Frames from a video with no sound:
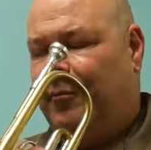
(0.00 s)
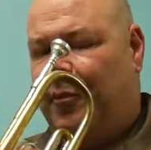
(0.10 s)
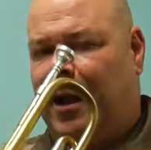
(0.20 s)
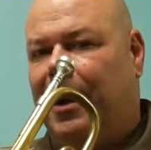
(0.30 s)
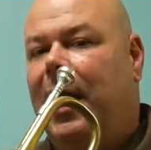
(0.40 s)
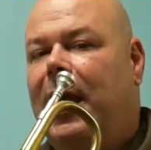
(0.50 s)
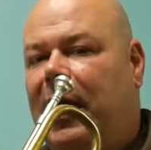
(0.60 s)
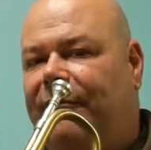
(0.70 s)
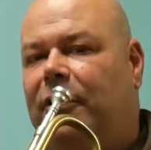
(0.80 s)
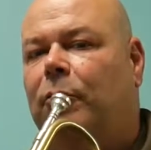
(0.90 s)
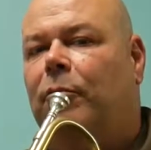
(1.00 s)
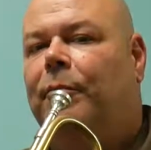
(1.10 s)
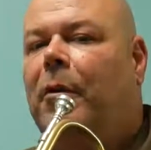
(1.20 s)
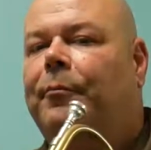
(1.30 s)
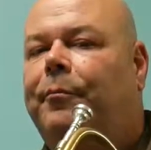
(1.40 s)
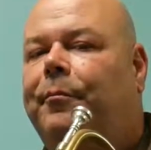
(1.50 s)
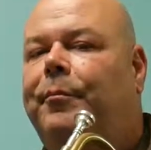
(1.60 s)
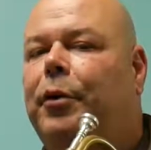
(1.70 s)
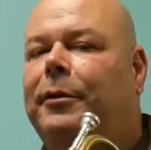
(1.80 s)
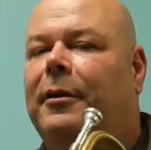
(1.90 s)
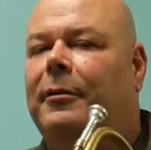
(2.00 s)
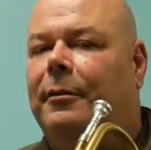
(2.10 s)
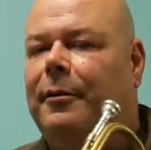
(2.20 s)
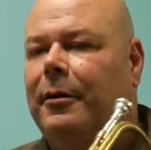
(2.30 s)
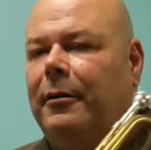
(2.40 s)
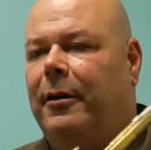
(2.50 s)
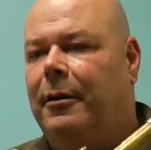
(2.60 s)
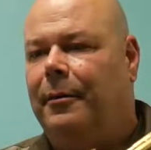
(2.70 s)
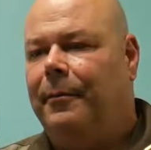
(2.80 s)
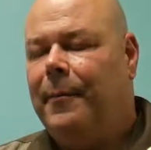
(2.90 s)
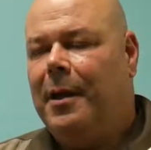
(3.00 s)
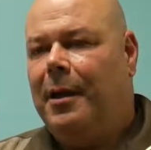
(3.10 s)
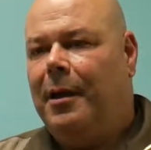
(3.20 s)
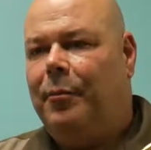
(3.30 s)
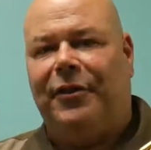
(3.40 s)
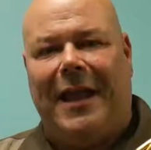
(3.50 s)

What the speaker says: But if you put put